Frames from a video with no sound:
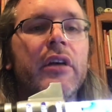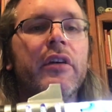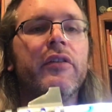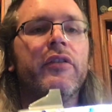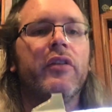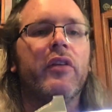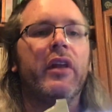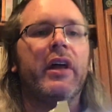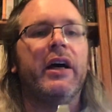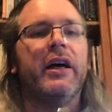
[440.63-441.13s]

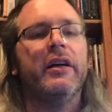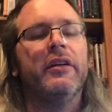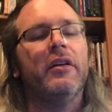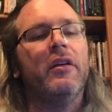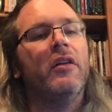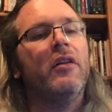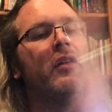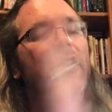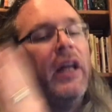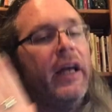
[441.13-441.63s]
So
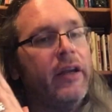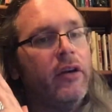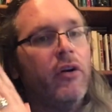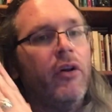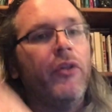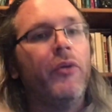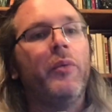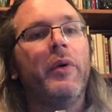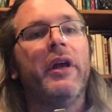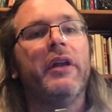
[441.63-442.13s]
that light
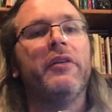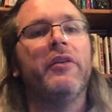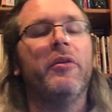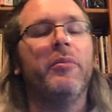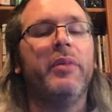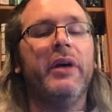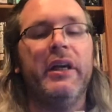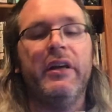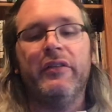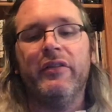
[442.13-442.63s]
all the way to the
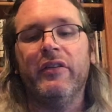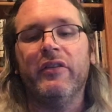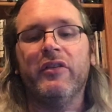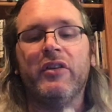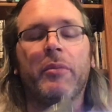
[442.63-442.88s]
base is